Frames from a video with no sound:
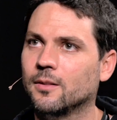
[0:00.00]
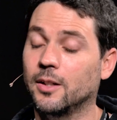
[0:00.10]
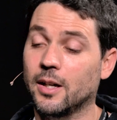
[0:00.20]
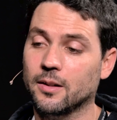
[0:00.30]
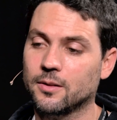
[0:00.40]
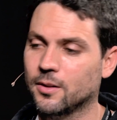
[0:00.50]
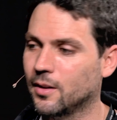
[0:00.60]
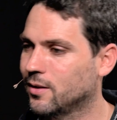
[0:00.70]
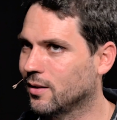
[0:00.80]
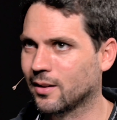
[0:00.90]
Yeah, so
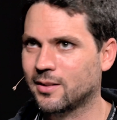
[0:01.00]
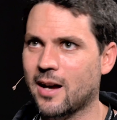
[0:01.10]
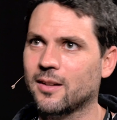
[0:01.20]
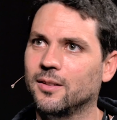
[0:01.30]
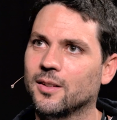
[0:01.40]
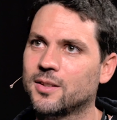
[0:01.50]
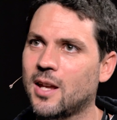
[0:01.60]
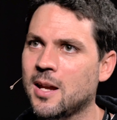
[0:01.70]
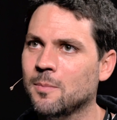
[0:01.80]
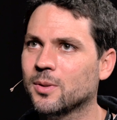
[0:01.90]
this exactly the
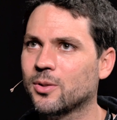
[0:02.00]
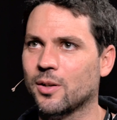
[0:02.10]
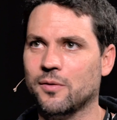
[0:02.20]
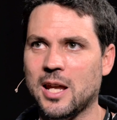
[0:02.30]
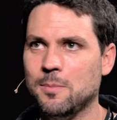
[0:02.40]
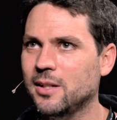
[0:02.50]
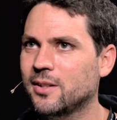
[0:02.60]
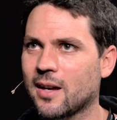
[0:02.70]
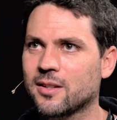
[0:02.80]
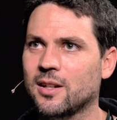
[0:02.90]
same sort of A/B
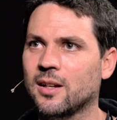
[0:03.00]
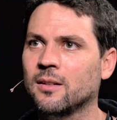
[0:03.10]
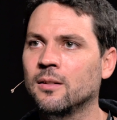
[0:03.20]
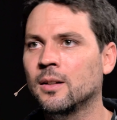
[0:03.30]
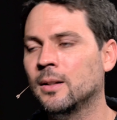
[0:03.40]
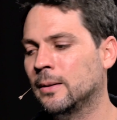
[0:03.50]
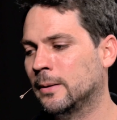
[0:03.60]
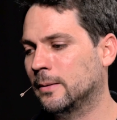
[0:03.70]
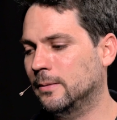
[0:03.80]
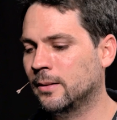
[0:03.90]
testing
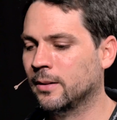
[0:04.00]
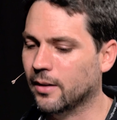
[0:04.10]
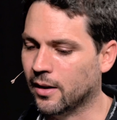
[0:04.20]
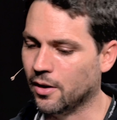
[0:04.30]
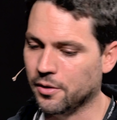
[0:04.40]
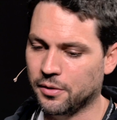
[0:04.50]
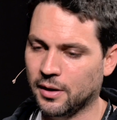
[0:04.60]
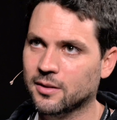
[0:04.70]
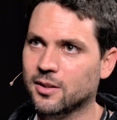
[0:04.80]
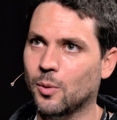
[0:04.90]
and other
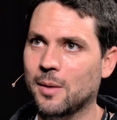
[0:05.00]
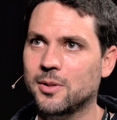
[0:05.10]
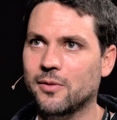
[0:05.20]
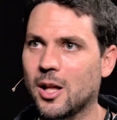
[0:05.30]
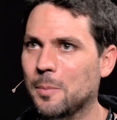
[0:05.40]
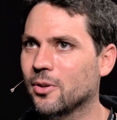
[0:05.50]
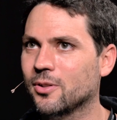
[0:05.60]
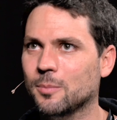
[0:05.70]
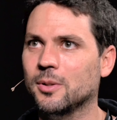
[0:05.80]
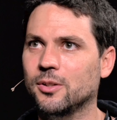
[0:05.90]
things that web
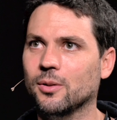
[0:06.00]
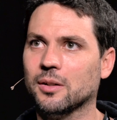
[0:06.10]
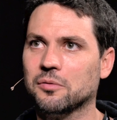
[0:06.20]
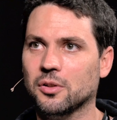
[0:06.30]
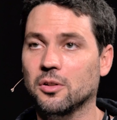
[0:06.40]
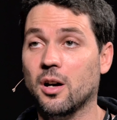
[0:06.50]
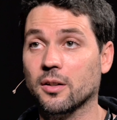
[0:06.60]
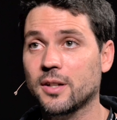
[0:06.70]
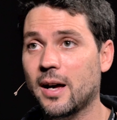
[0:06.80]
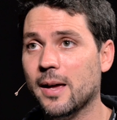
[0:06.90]
developers have been doing for a long
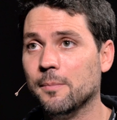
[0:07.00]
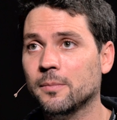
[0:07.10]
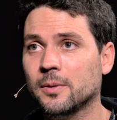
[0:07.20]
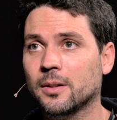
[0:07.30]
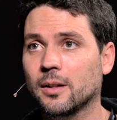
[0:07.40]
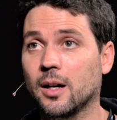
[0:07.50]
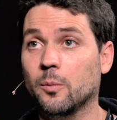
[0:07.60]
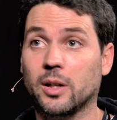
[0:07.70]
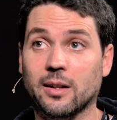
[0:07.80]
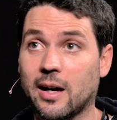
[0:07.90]
time,
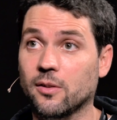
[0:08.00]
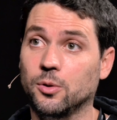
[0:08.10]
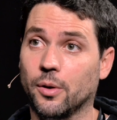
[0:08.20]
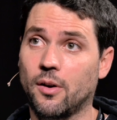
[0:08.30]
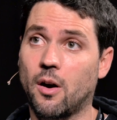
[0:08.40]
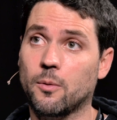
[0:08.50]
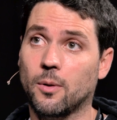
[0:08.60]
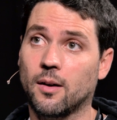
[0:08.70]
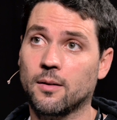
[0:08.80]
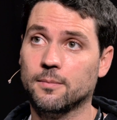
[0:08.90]
we can now do with
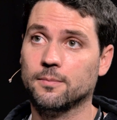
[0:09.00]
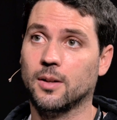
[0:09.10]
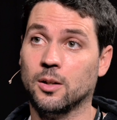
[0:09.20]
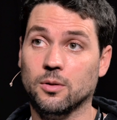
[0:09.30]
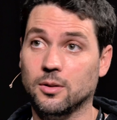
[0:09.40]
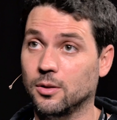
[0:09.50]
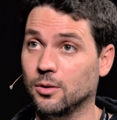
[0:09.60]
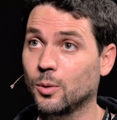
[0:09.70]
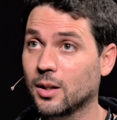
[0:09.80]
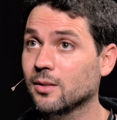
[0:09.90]
hardware. And
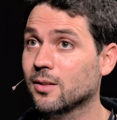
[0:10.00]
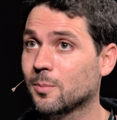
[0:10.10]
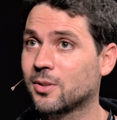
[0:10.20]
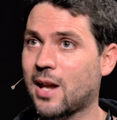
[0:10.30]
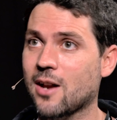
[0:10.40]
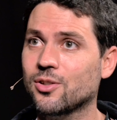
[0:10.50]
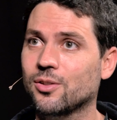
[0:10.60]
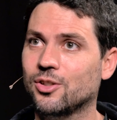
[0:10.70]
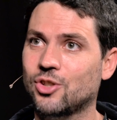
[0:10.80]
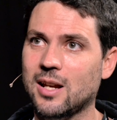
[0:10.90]
we can
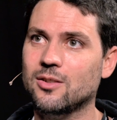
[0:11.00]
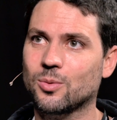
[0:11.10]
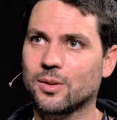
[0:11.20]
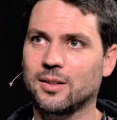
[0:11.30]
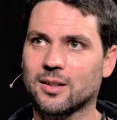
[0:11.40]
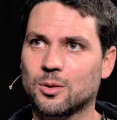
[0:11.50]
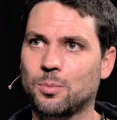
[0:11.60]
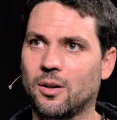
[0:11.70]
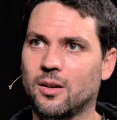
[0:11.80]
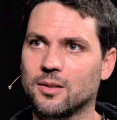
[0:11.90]
substantially change what the
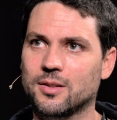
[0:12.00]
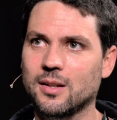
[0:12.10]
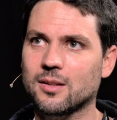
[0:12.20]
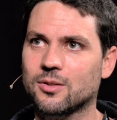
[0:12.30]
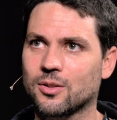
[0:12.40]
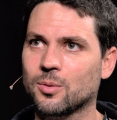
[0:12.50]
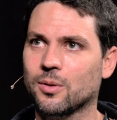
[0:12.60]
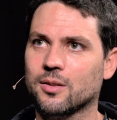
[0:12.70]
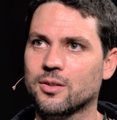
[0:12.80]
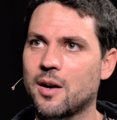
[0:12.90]
experience is just
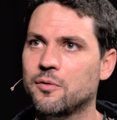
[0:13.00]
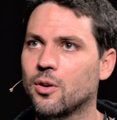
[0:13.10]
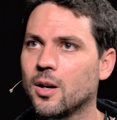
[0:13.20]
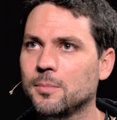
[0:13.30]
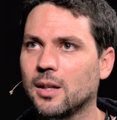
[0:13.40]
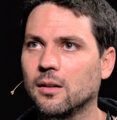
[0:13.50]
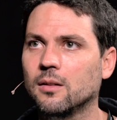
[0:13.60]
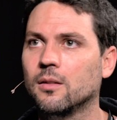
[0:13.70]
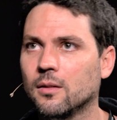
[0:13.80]
with the software update.